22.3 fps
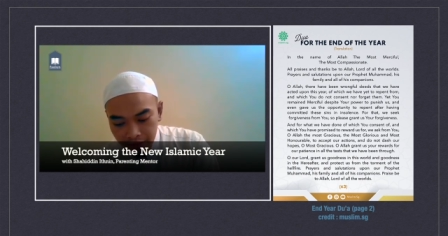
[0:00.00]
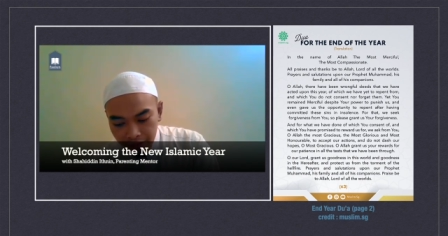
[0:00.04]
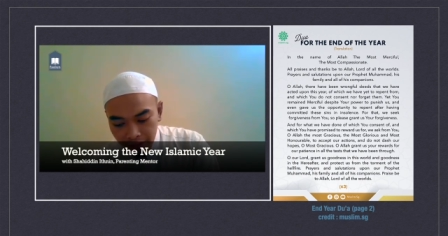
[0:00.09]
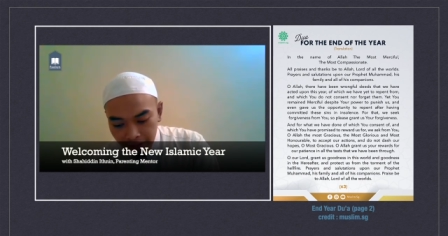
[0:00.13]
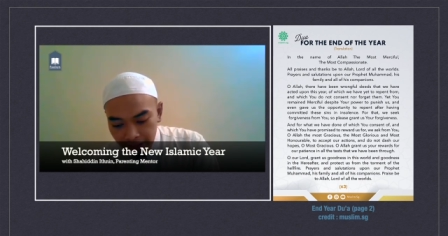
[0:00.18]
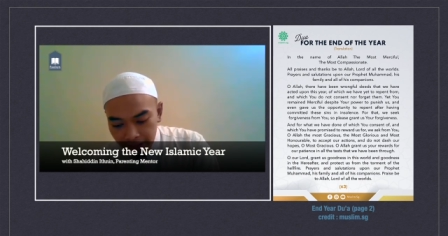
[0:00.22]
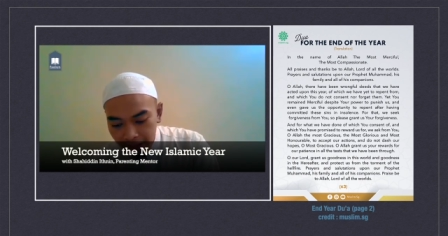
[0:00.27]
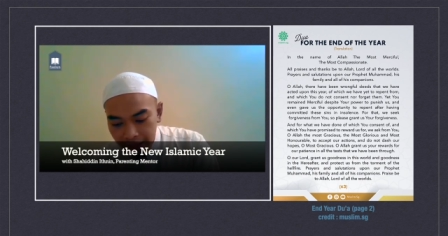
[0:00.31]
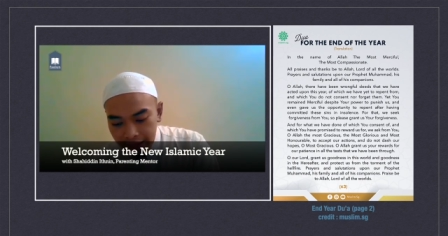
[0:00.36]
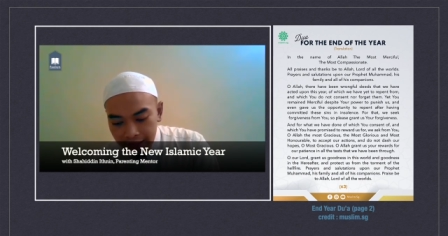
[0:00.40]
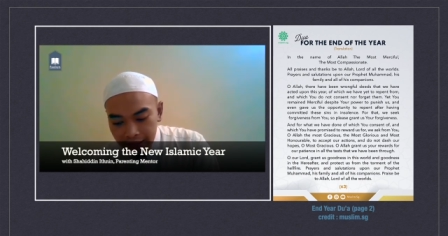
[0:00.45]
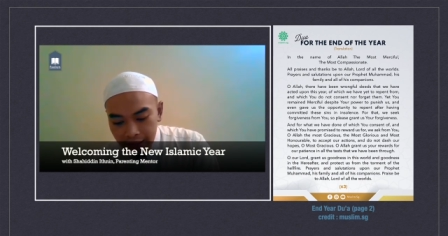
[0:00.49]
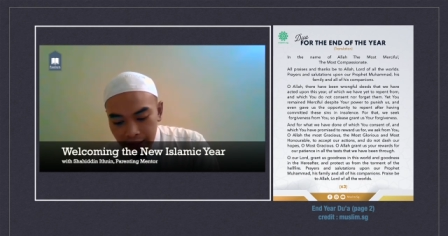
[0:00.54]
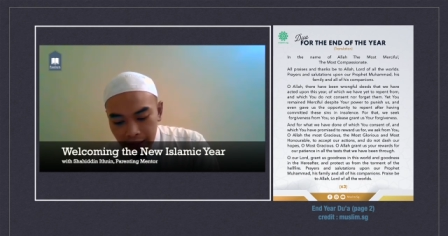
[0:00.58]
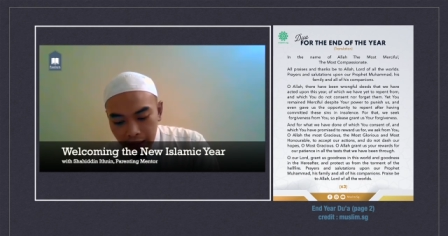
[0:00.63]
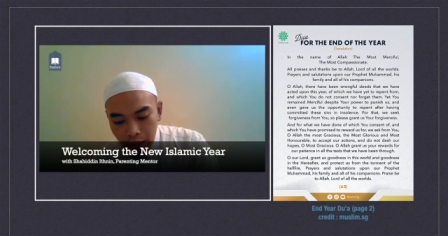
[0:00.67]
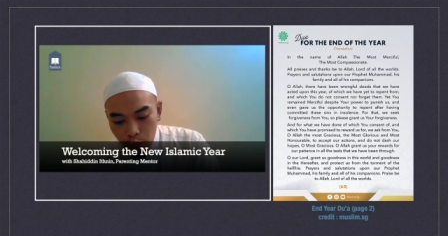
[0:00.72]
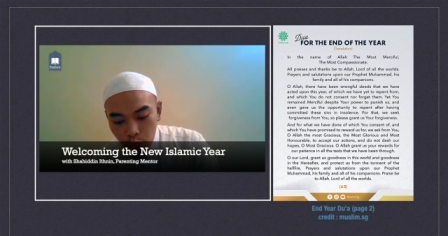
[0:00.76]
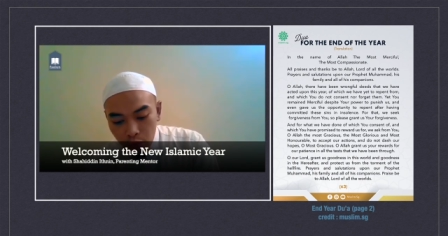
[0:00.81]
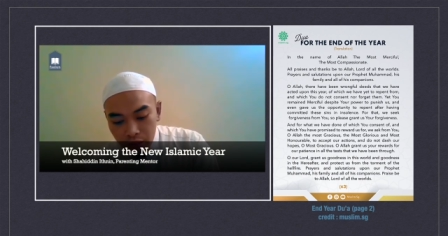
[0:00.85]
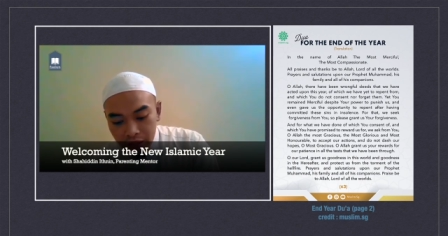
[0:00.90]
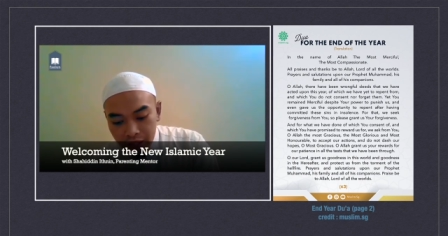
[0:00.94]
For that,
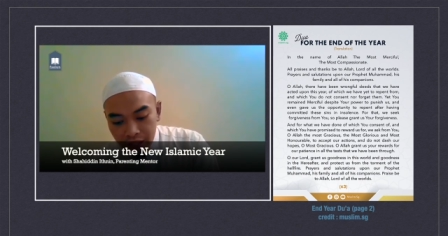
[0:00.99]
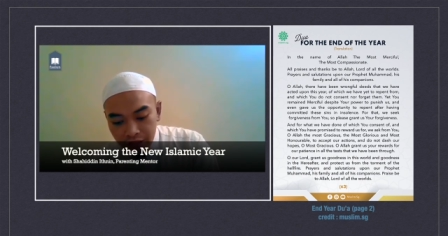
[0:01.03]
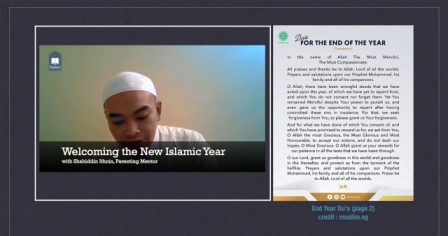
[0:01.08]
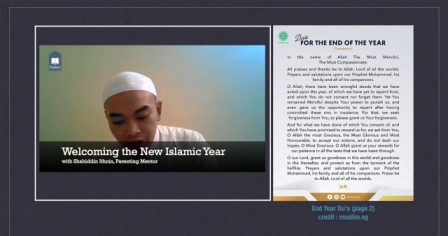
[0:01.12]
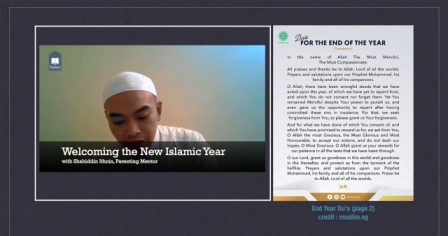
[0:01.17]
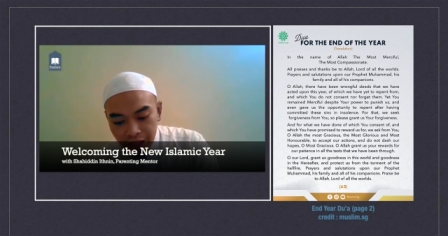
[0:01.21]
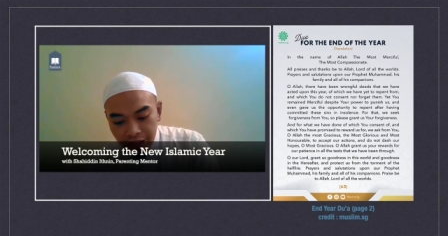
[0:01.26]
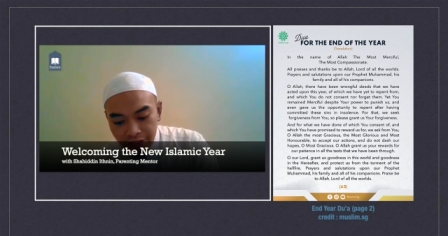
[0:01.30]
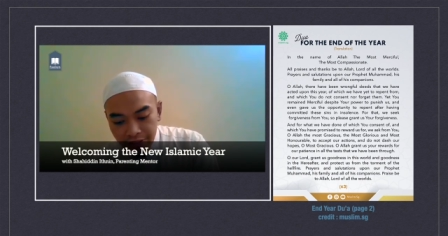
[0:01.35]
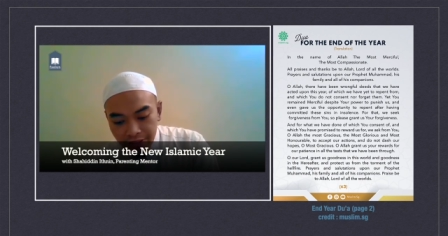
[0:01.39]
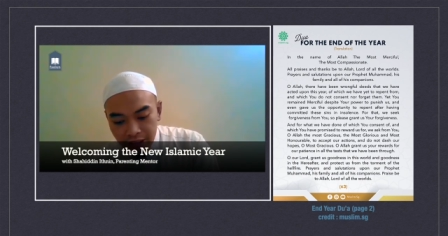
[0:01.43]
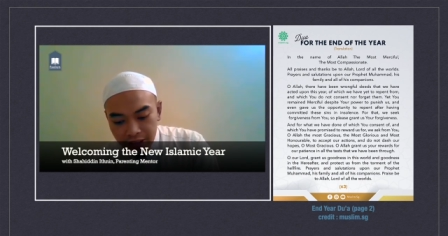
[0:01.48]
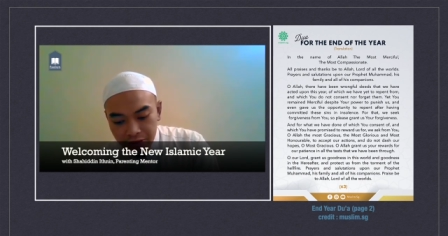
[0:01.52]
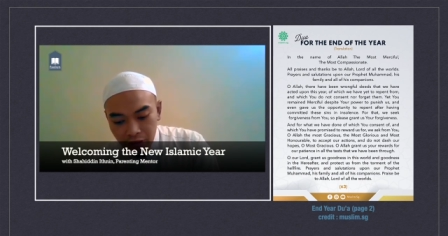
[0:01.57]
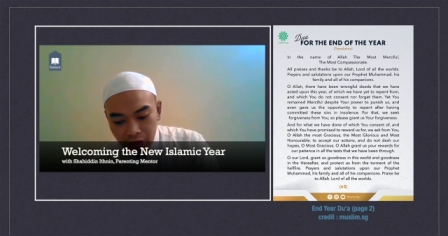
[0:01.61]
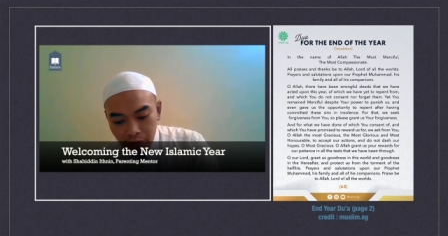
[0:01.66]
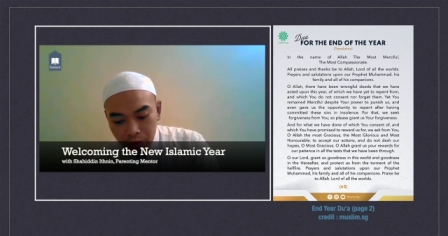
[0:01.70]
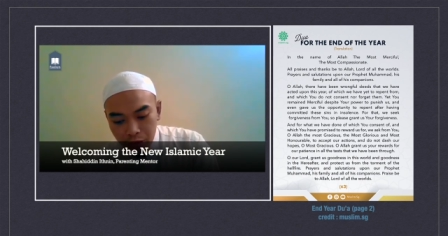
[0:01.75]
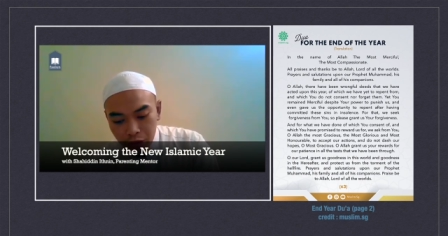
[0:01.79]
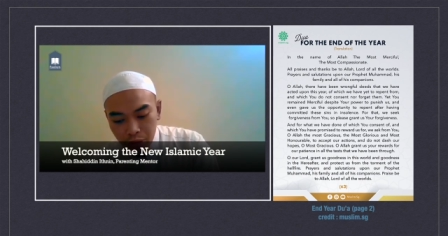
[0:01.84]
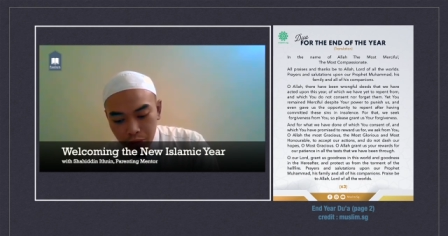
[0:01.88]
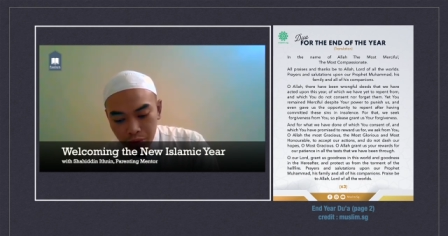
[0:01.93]
we seek forgiveness
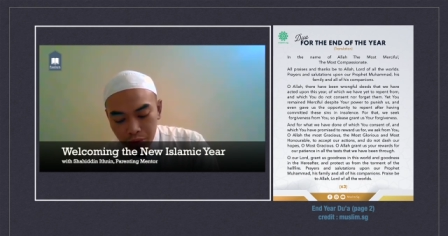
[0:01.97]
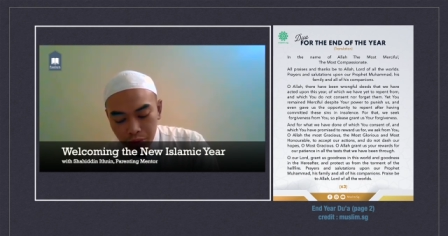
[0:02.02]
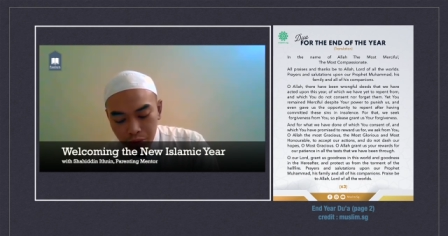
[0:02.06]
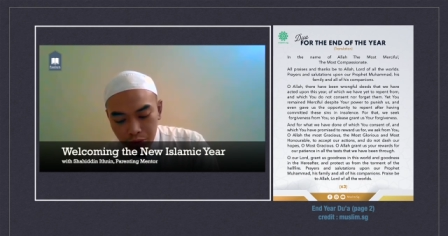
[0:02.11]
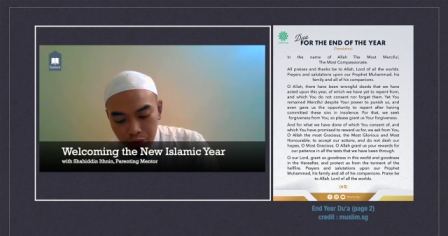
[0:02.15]
from you,